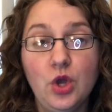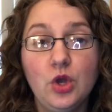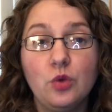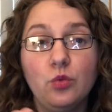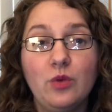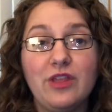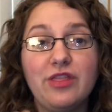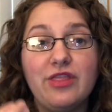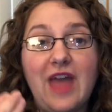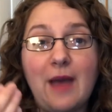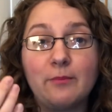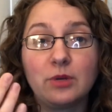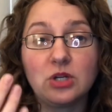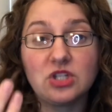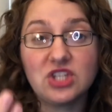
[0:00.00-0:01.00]
with that
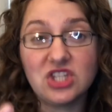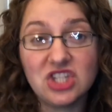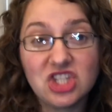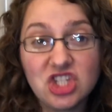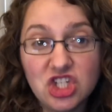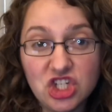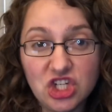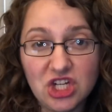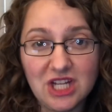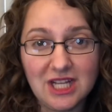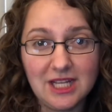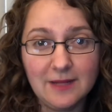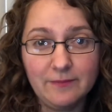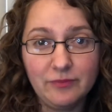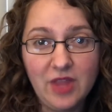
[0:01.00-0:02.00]
person's qi.
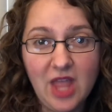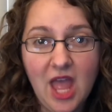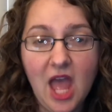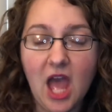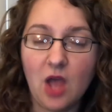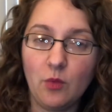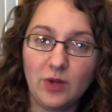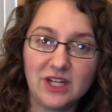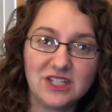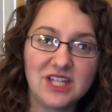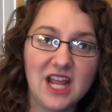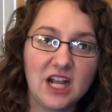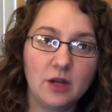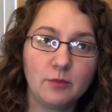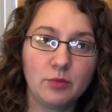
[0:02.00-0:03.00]
I want to take
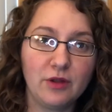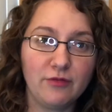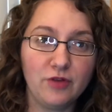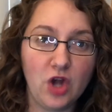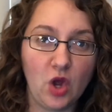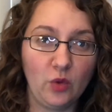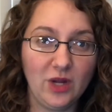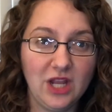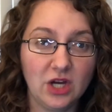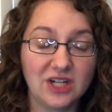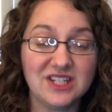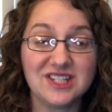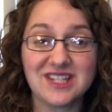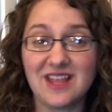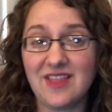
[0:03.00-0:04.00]
a brief note here and
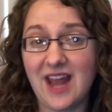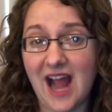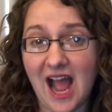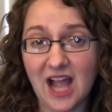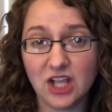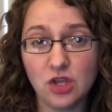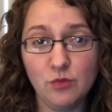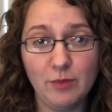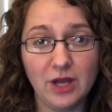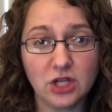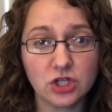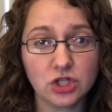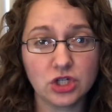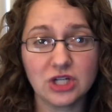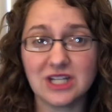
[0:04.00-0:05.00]
say that
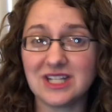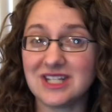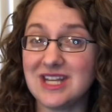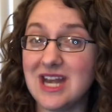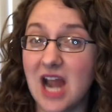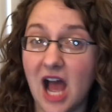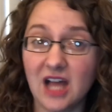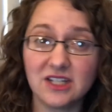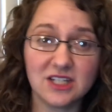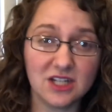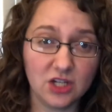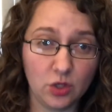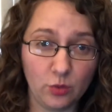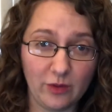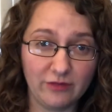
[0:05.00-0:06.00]
acupuncture is not
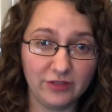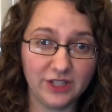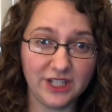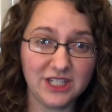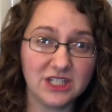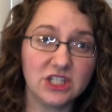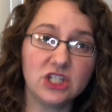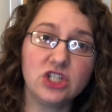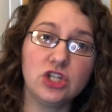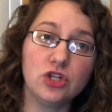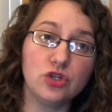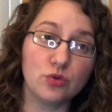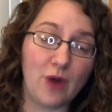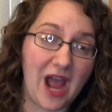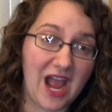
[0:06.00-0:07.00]
equivalent to
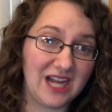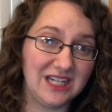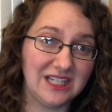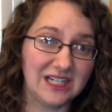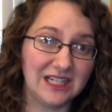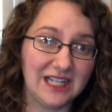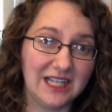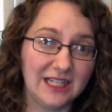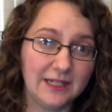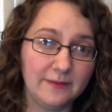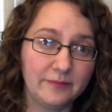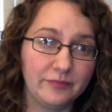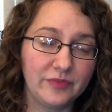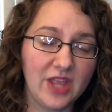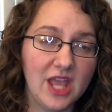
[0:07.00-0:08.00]
dry needling.
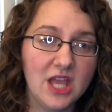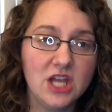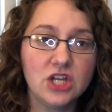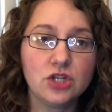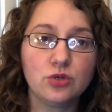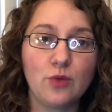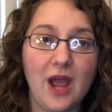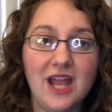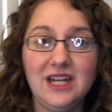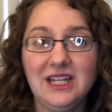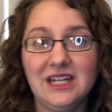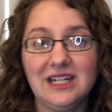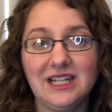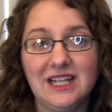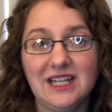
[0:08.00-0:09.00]
Dry
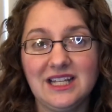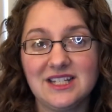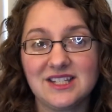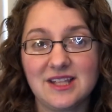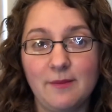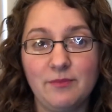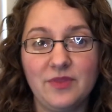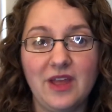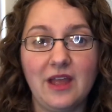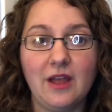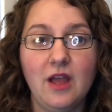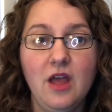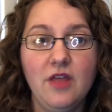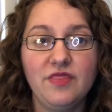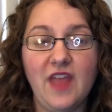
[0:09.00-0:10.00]
needling is something
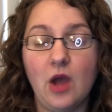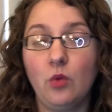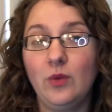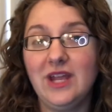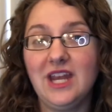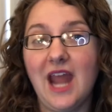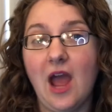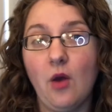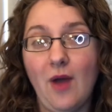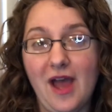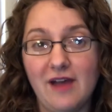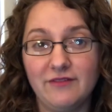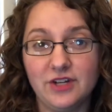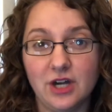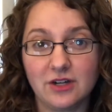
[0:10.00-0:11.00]
that we now have
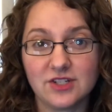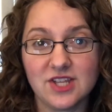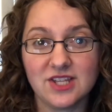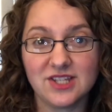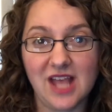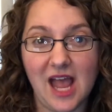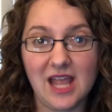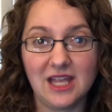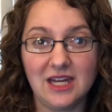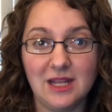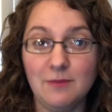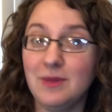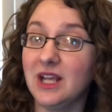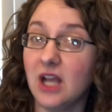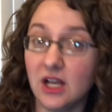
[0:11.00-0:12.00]
in our society
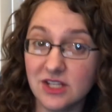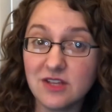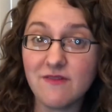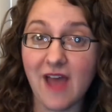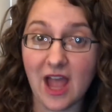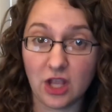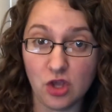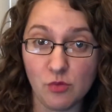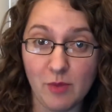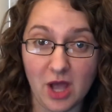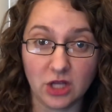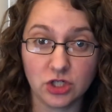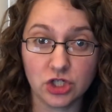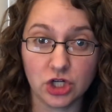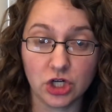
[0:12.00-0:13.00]
because of
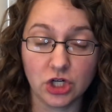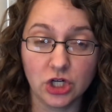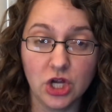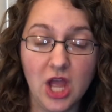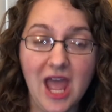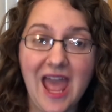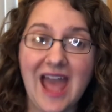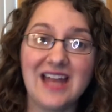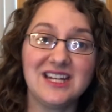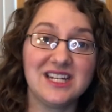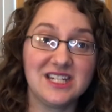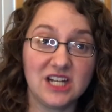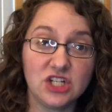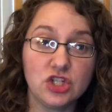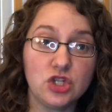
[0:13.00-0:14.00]
acupuncture, and it
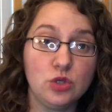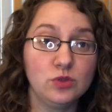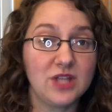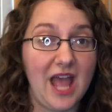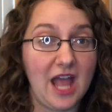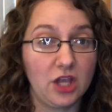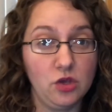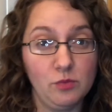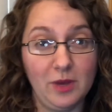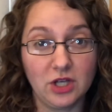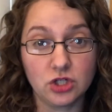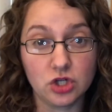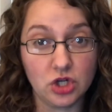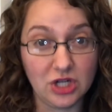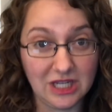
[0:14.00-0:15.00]
does use
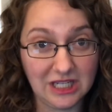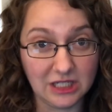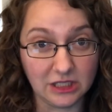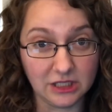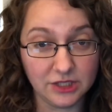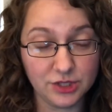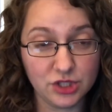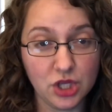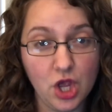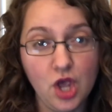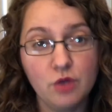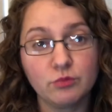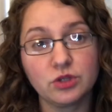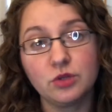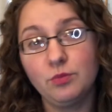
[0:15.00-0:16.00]
acupuncture needles.
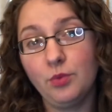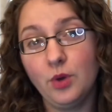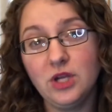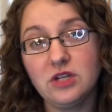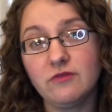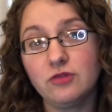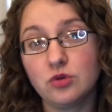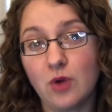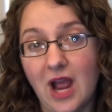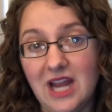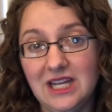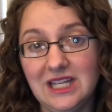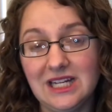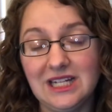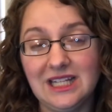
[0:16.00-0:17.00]
But the point of dry
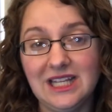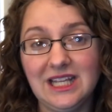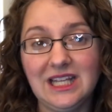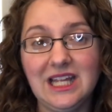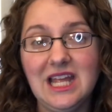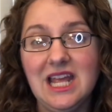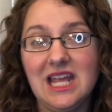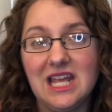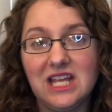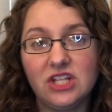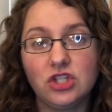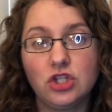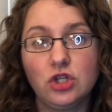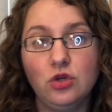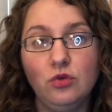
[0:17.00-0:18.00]
needling is
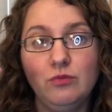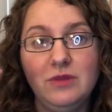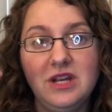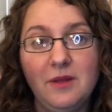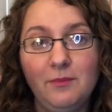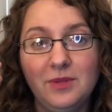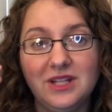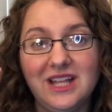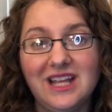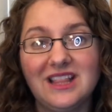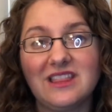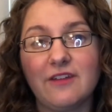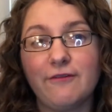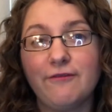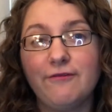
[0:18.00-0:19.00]
to manipulate the
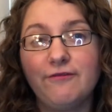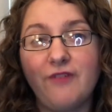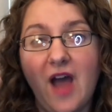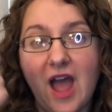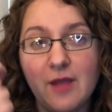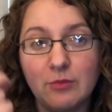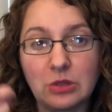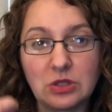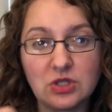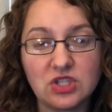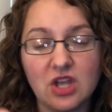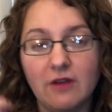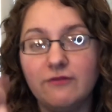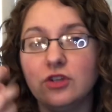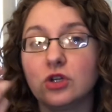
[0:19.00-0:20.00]
fibers
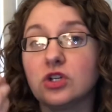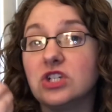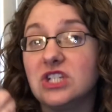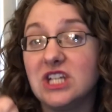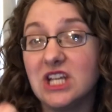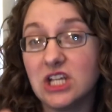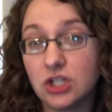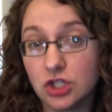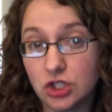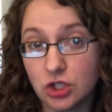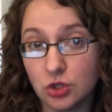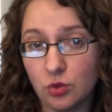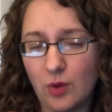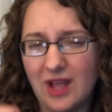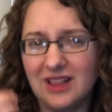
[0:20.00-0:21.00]
of your
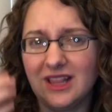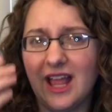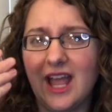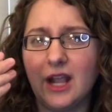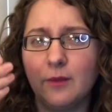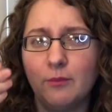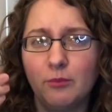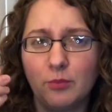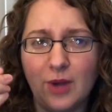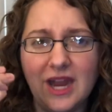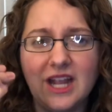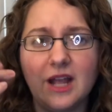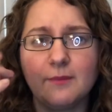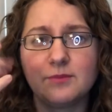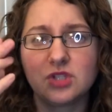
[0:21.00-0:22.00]
tissue and like break
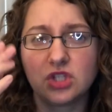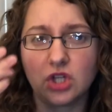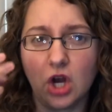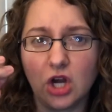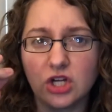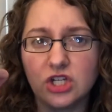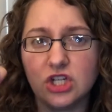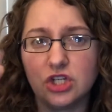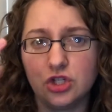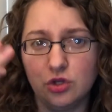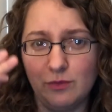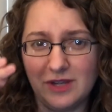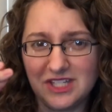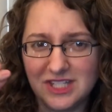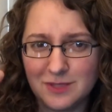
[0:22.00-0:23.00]
up scar tissue by
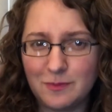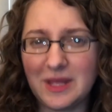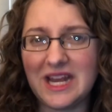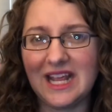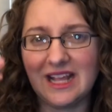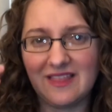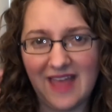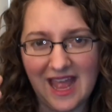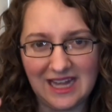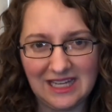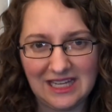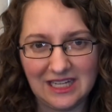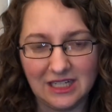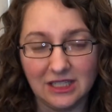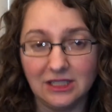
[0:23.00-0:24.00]
spinning that
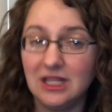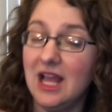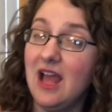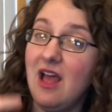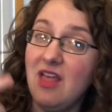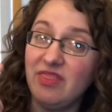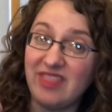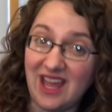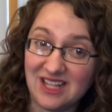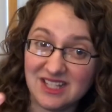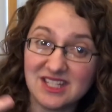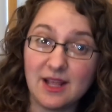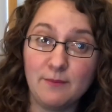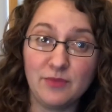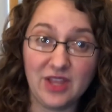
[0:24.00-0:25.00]
needle. That's
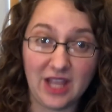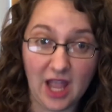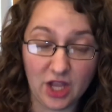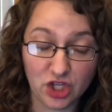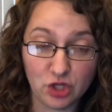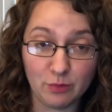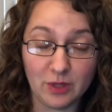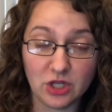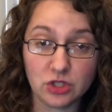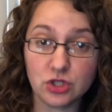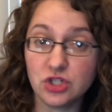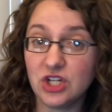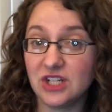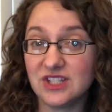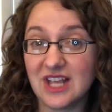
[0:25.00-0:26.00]
something acupuncture
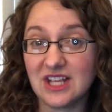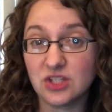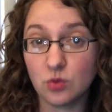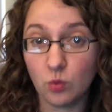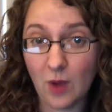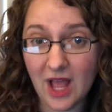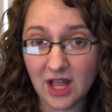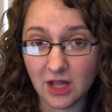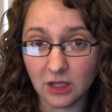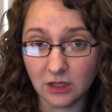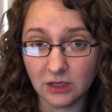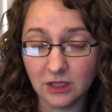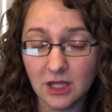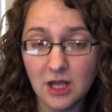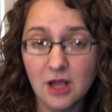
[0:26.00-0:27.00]
does as
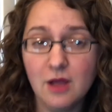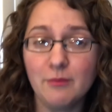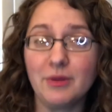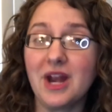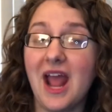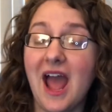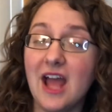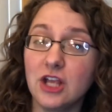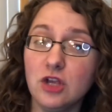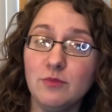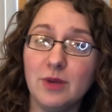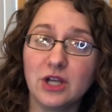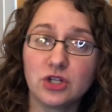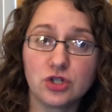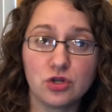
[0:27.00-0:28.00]
well, but
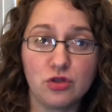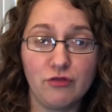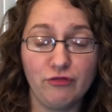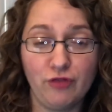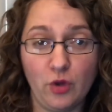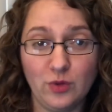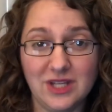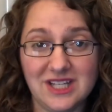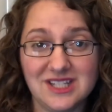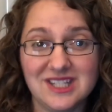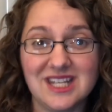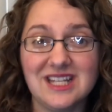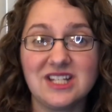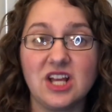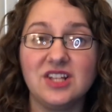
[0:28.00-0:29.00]
acupuncture, the focus
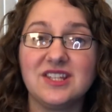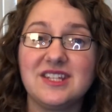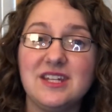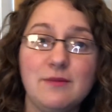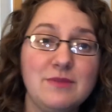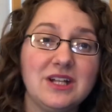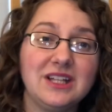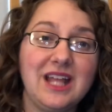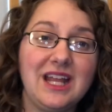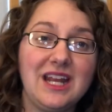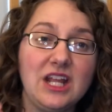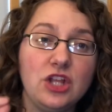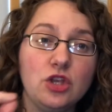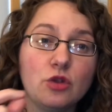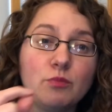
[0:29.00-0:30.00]
is on stimulating
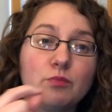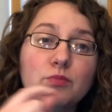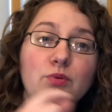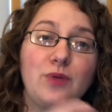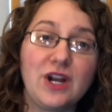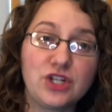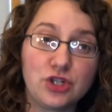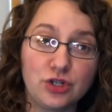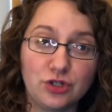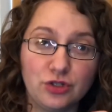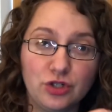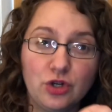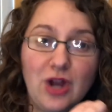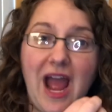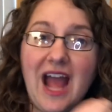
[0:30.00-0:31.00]
your pressure,
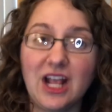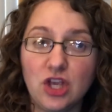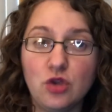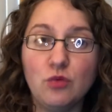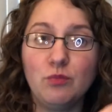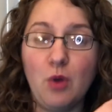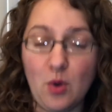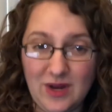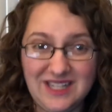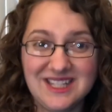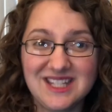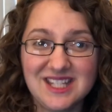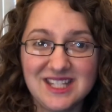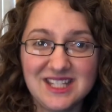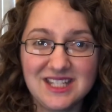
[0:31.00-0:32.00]
your
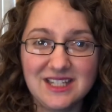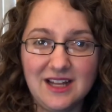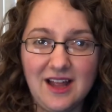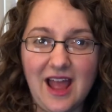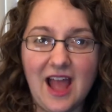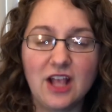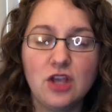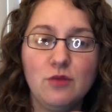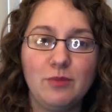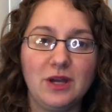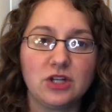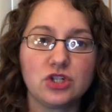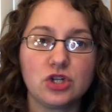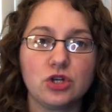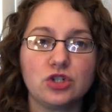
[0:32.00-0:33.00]
acupoints.
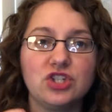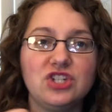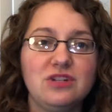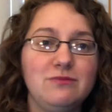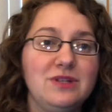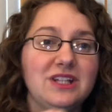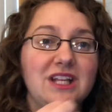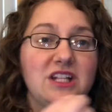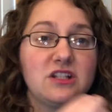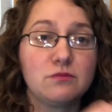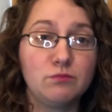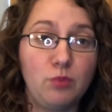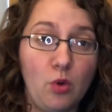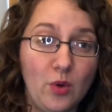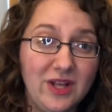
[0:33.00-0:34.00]
Acupuncture stimulates
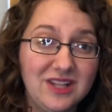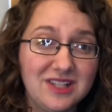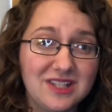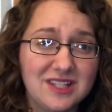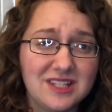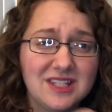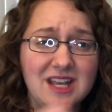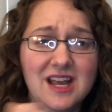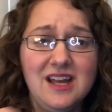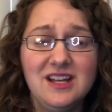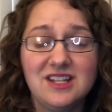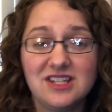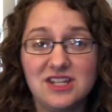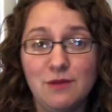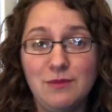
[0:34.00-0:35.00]
points,
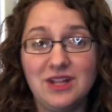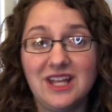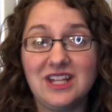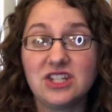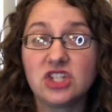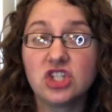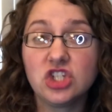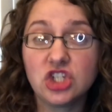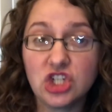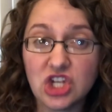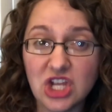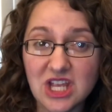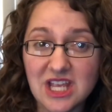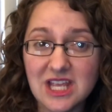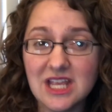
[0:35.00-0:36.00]
stimulates
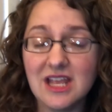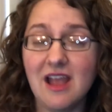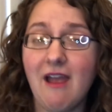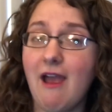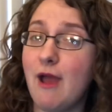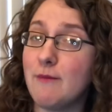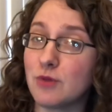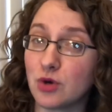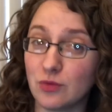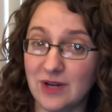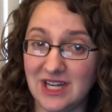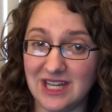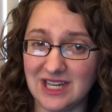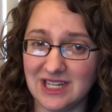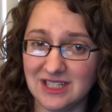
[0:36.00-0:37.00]
qi and
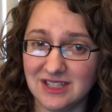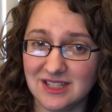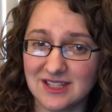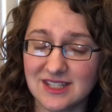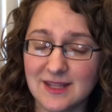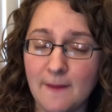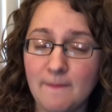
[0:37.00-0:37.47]
meridians.